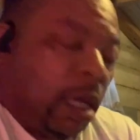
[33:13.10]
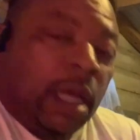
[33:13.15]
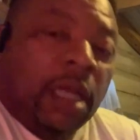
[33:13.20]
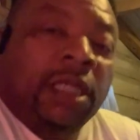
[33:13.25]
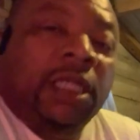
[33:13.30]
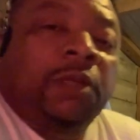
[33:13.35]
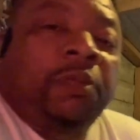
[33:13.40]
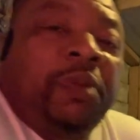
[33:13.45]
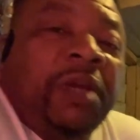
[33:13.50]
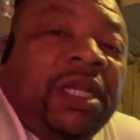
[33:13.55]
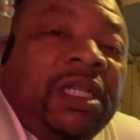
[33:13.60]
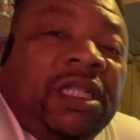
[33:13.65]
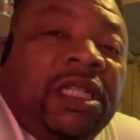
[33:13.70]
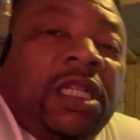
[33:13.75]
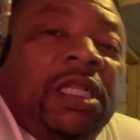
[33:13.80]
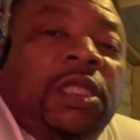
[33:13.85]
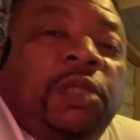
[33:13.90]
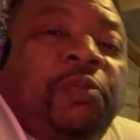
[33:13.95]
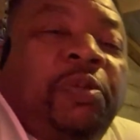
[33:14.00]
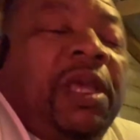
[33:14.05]

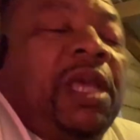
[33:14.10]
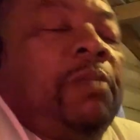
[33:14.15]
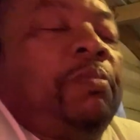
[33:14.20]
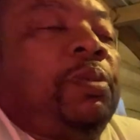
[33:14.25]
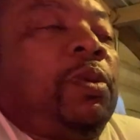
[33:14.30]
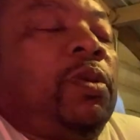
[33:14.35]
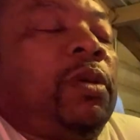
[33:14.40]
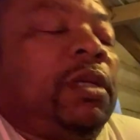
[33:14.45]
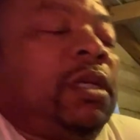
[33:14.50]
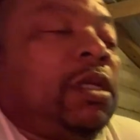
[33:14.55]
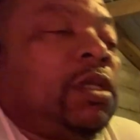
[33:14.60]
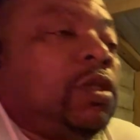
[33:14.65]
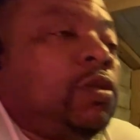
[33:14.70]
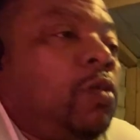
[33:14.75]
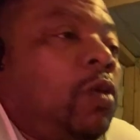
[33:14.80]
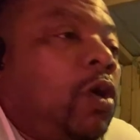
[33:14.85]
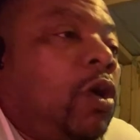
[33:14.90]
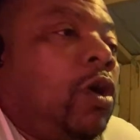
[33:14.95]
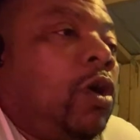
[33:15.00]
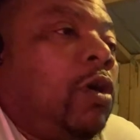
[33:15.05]
Suspicious people in this
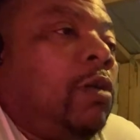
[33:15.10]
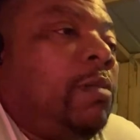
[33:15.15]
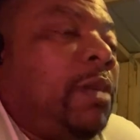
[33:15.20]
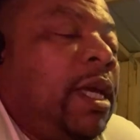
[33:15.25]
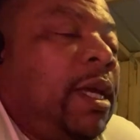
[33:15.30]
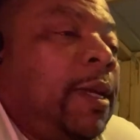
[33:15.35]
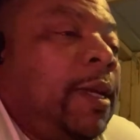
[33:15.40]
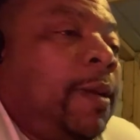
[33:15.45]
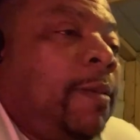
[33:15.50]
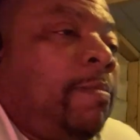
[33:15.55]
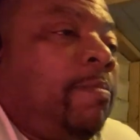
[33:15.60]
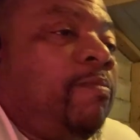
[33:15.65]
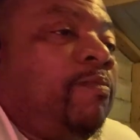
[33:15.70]
world, man.